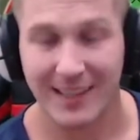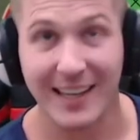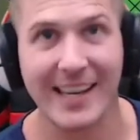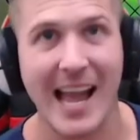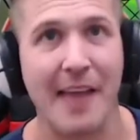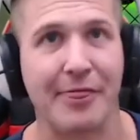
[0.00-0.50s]

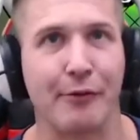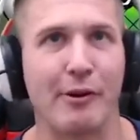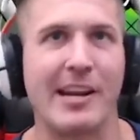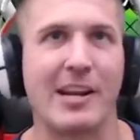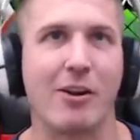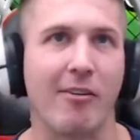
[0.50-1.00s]
Yeah,
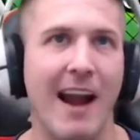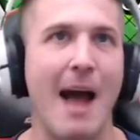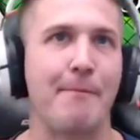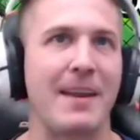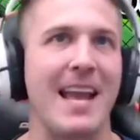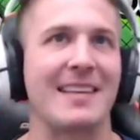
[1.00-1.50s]
three
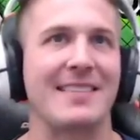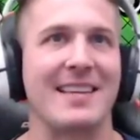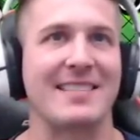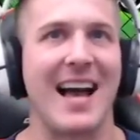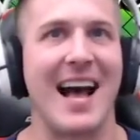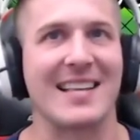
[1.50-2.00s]
crappy
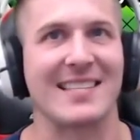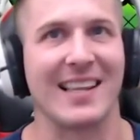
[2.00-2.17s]
SSIs,